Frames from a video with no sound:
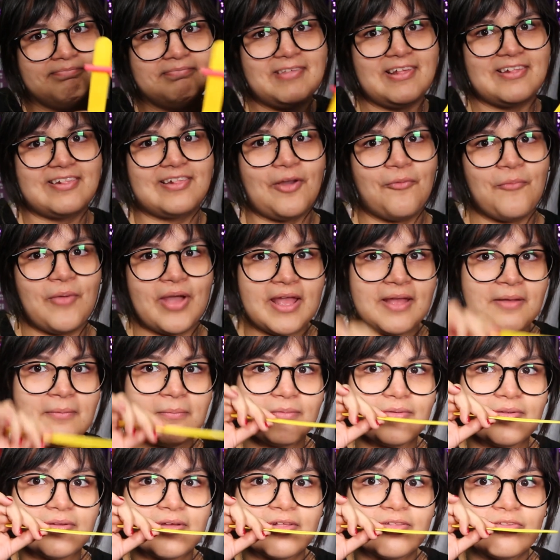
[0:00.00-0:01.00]
Just that way,
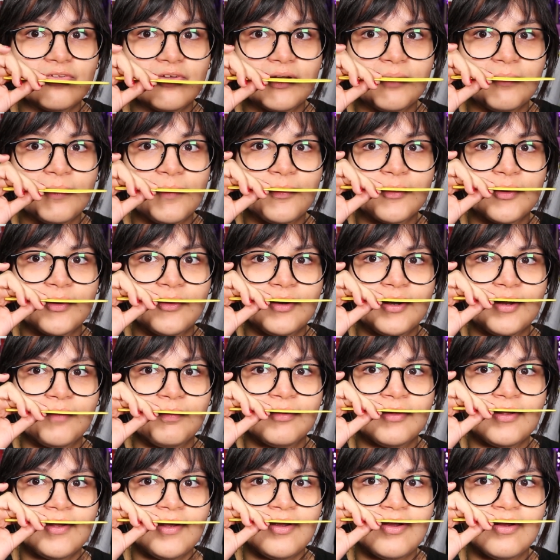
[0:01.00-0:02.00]
because you're going to be putting your
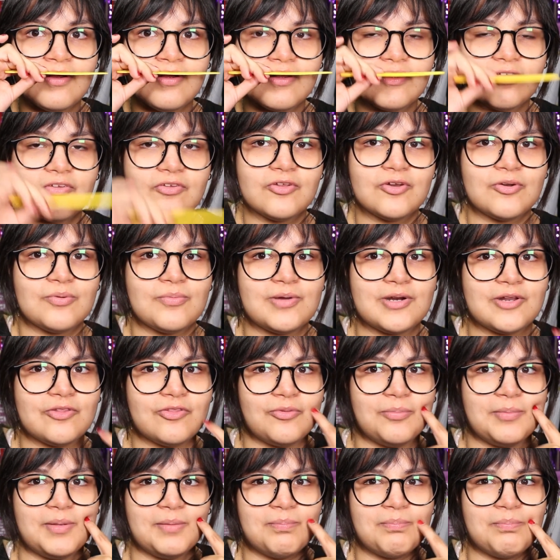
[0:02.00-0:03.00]
lips here, you don't want it
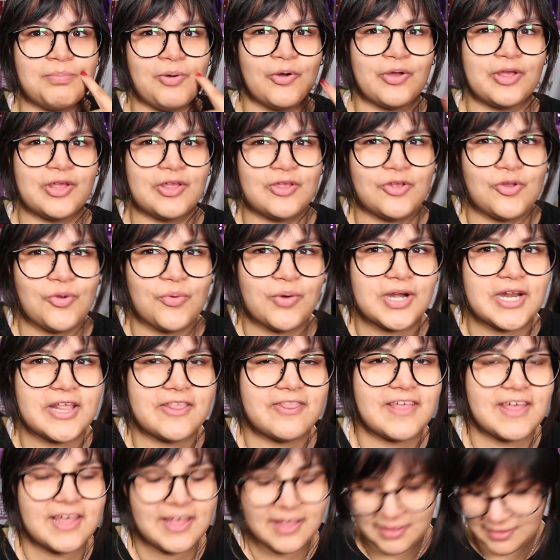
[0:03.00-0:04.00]
to be poking you or
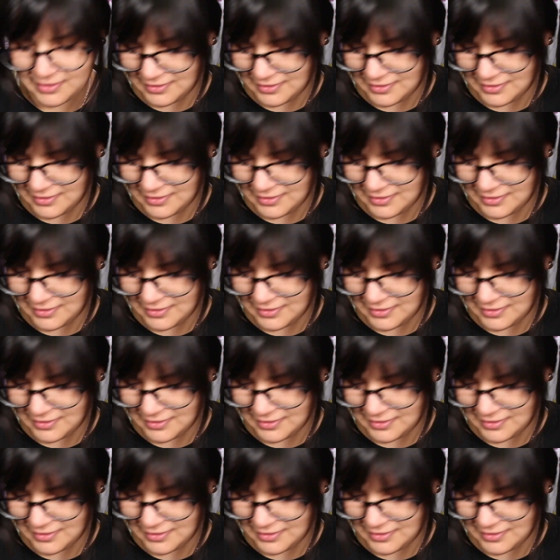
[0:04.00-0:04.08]
anything.